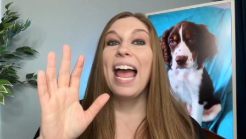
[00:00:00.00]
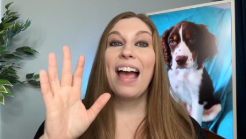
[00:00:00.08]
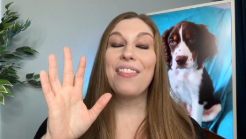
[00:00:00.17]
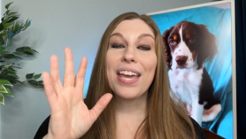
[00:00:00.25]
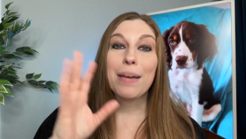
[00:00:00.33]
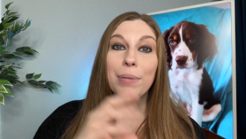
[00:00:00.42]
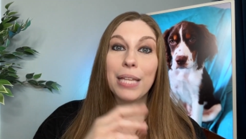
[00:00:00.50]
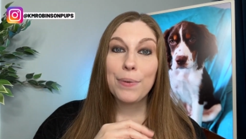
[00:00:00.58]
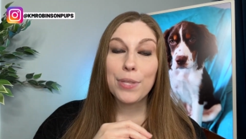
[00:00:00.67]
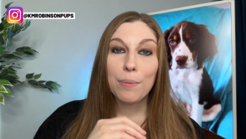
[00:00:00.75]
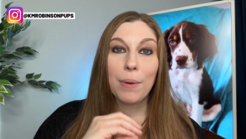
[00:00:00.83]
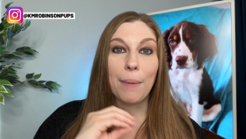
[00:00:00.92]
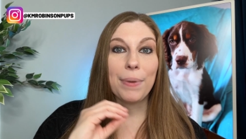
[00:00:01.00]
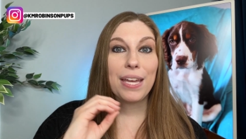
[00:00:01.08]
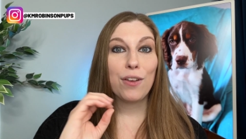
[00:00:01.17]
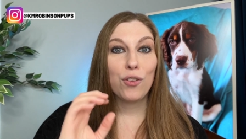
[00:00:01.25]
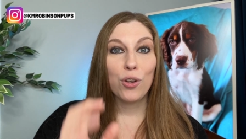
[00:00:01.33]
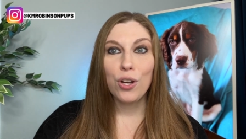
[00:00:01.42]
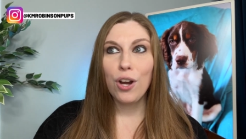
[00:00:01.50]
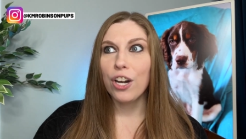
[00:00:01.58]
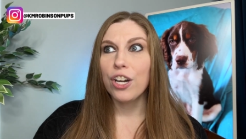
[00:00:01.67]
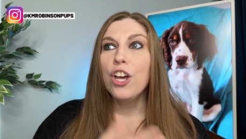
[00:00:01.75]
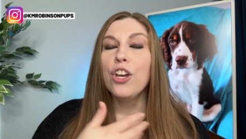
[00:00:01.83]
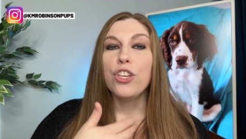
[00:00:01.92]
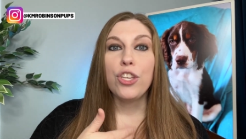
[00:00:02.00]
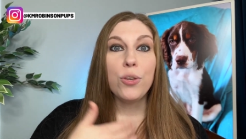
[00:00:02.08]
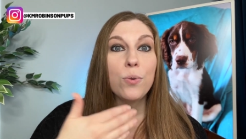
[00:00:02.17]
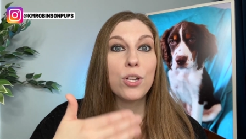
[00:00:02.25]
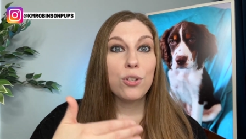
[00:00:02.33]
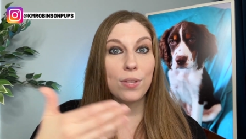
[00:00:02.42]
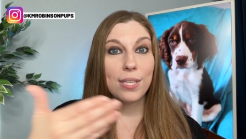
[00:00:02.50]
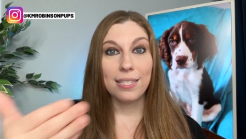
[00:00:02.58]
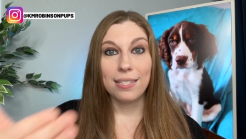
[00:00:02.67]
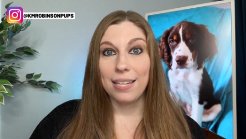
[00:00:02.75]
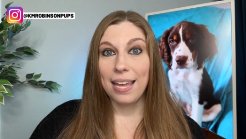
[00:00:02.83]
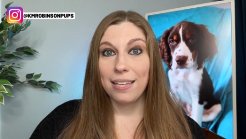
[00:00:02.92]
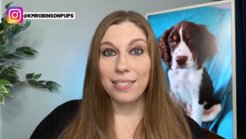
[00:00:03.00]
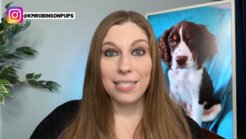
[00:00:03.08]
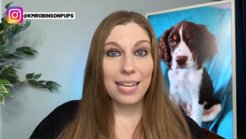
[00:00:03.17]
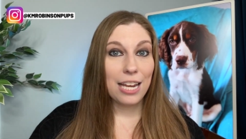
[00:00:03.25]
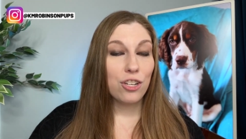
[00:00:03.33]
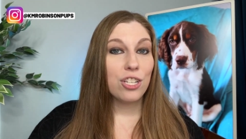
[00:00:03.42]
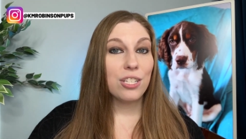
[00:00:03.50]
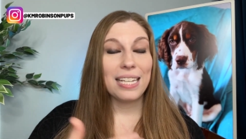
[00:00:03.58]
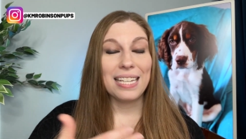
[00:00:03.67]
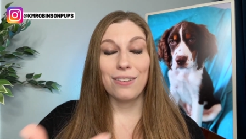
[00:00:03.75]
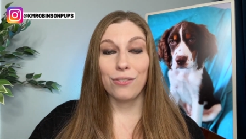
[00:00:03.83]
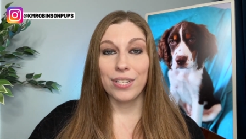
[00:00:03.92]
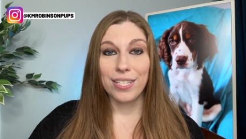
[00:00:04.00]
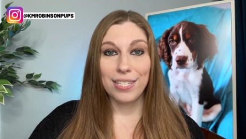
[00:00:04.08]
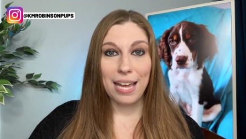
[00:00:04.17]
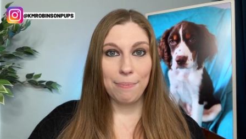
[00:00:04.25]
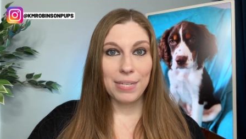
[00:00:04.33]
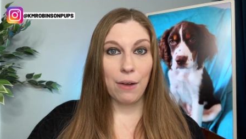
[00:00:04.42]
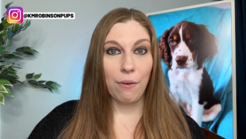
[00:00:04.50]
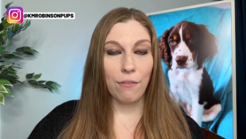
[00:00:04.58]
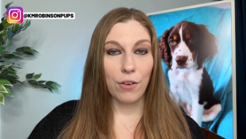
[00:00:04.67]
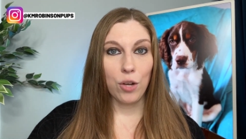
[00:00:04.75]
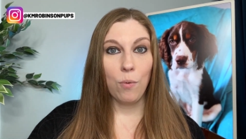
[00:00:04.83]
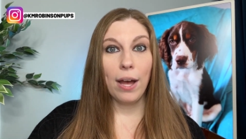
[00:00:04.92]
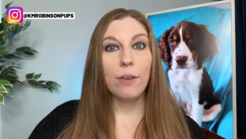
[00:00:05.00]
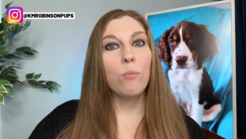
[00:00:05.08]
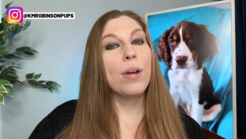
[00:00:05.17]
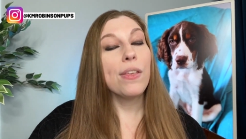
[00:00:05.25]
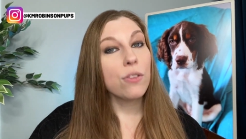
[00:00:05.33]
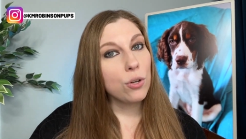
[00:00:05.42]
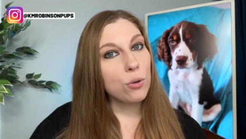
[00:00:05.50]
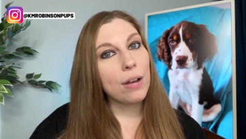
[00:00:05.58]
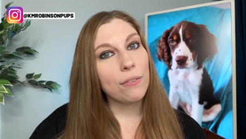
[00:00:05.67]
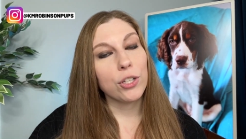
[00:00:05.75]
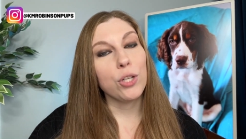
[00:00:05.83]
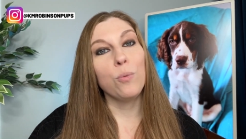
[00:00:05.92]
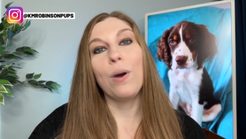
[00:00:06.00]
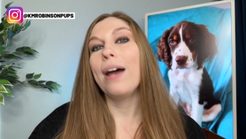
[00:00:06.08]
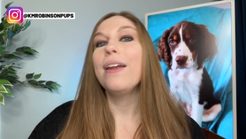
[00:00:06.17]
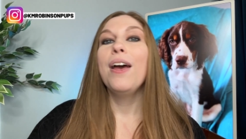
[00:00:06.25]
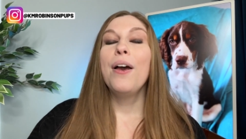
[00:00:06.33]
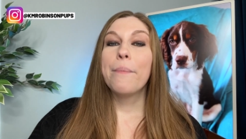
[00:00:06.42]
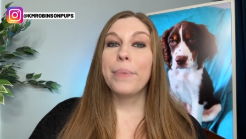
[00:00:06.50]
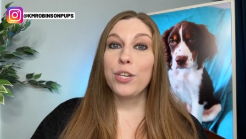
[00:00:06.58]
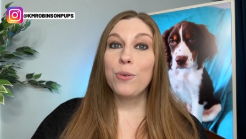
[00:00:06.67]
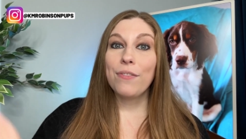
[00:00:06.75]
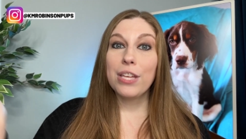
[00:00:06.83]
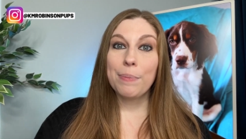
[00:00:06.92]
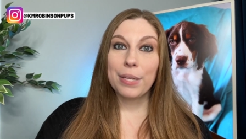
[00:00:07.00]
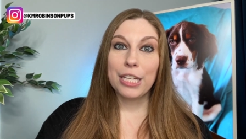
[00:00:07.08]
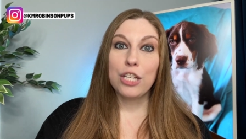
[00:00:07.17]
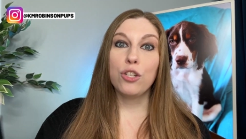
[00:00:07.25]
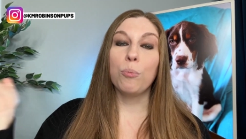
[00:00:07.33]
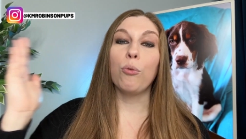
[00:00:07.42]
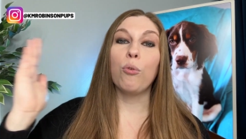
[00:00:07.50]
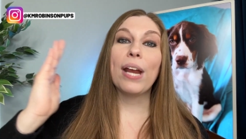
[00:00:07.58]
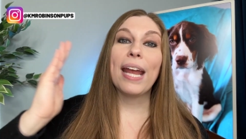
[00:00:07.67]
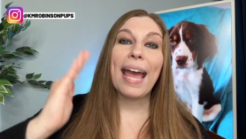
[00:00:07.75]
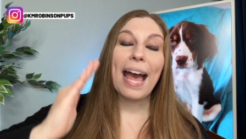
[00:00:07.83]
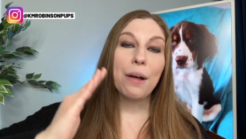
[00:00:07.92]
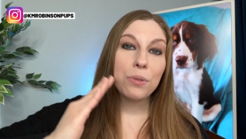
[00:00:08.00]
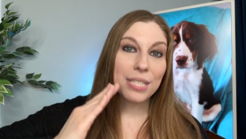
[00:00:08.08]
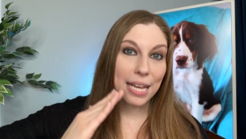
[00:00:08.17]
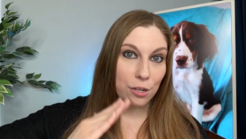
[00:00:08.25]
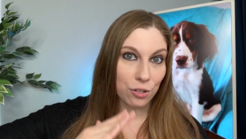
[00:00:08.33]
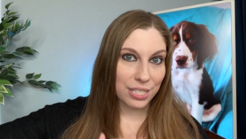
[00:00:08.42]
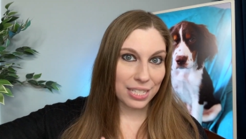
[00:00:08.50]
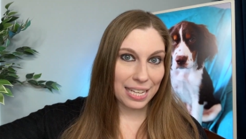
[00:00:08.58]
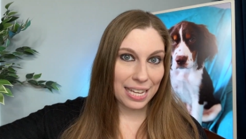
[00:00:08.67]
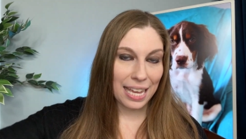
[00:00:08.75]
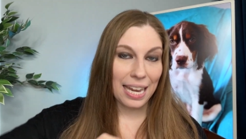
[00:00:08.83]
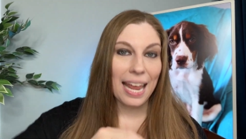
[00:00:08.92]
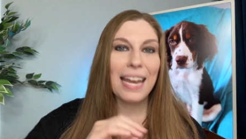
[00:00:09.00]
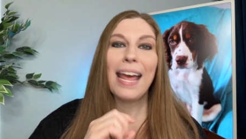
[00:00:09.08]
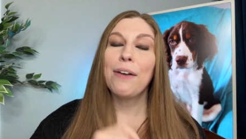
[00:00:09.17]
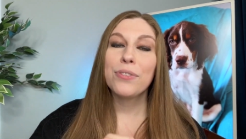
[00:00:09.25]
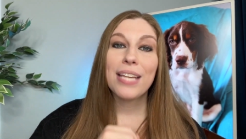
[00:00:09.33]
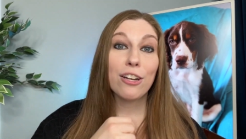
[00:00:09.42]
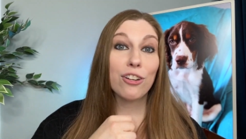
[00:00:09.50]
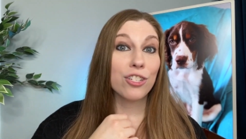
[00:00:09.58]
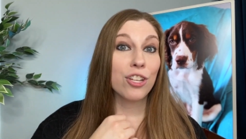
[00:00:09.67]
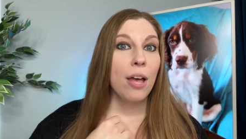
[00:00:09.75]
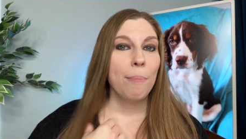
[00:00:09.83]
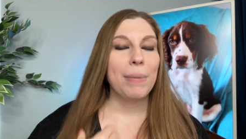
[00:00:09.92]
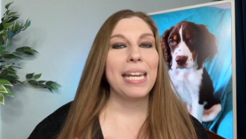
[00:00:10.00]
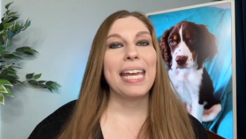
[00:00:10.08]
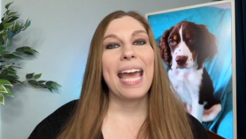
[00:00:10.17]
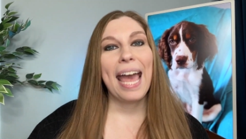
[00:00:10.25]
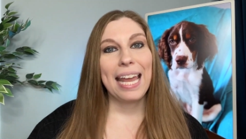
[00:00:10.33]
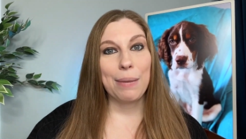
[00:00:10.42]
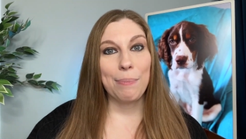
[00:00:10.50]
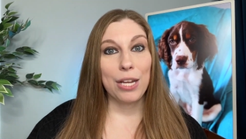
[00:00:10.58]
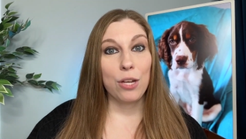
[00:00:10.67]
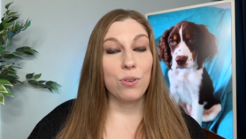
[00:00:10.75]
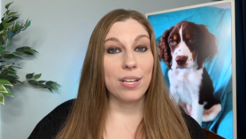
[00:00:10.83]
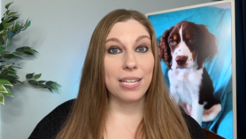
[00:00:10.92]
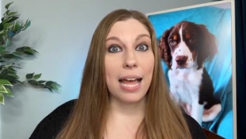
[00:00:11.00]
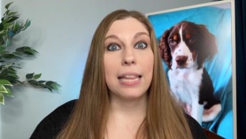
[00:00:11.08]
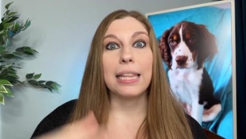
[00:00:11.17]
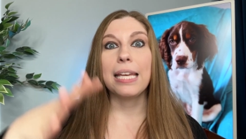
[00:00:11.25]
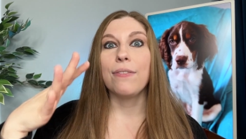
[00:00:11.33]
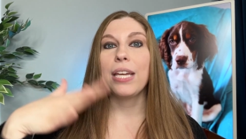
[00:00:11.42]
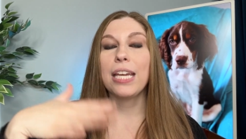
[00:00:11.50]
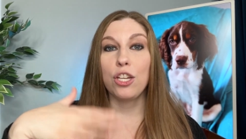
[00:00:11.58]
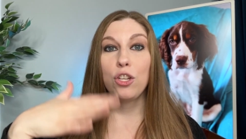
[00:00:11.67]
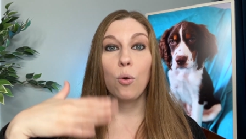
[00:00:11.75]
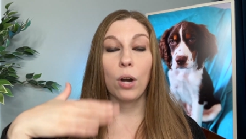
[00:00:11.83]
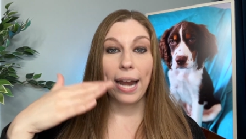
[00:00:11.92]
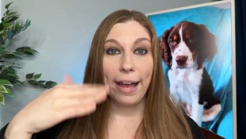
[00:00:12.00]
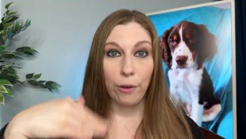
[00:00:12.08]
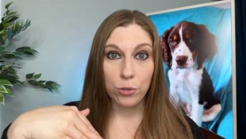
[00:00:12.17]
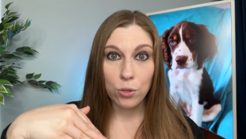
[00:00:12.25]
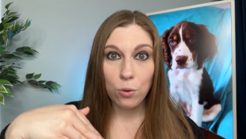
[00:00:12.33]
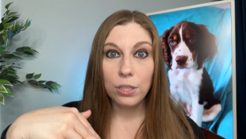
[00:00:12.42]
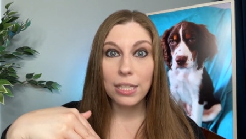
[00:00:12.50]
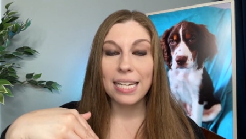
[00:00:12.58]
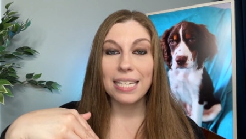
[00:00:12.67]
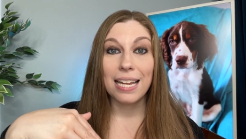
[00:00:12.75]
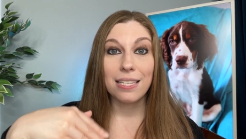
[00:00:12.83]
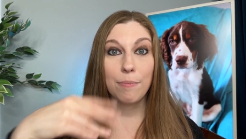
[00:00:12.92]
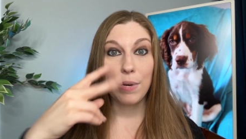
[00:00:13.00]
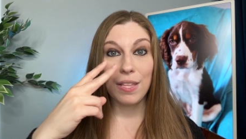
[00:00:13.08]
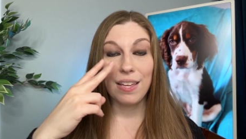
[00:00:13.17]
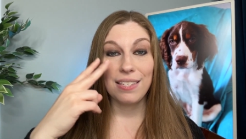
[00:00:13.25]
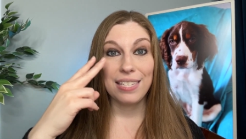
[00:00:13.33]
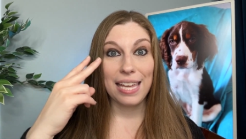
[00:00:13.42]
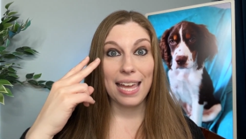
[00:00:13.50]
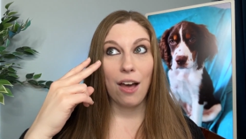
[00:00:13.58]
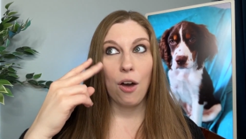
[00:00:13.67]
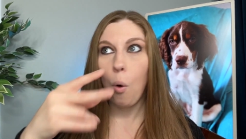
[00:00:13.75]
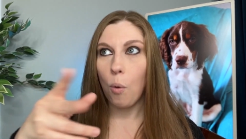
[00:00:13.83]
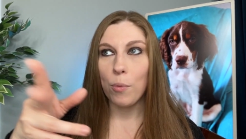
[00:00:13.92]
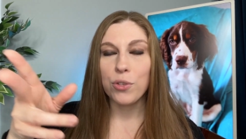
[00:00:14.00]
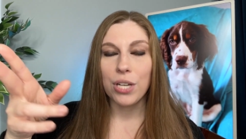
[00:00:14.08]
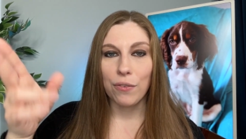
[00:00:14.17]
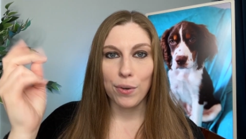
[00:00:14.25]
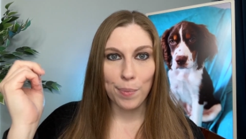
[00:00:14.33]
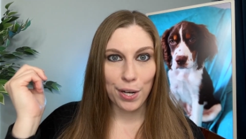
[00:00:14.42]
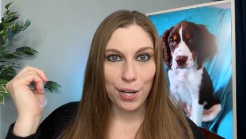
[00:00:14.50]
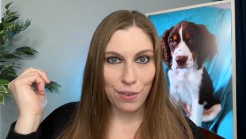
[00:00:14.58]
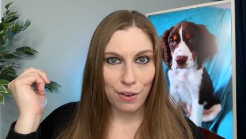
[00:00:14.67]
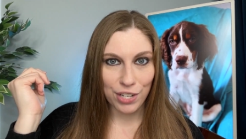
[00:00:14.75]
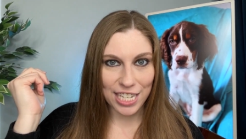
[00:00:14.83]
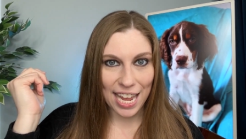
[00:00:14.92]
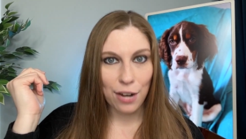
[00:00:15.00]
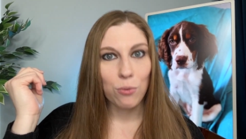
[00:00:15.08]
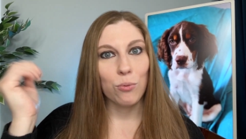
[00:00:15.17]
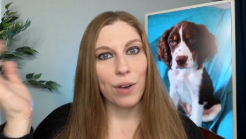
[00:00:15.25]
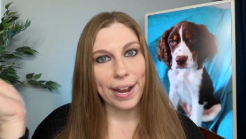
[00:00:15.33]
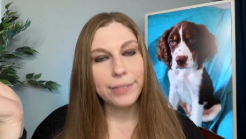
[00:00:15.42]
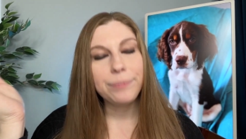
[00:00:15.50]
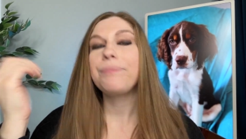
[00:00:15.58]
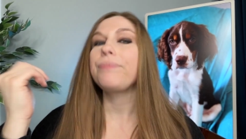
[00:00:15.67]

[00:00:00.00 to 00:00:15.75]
and they can play with your puppy in your yard. You can do this in stages, in different steps, however you want, with whoever you want, but you have the ability to bring outsiders in. And outsiders meaning anybody who does not live in your household and is not somebody they see almost every minute of every day, right?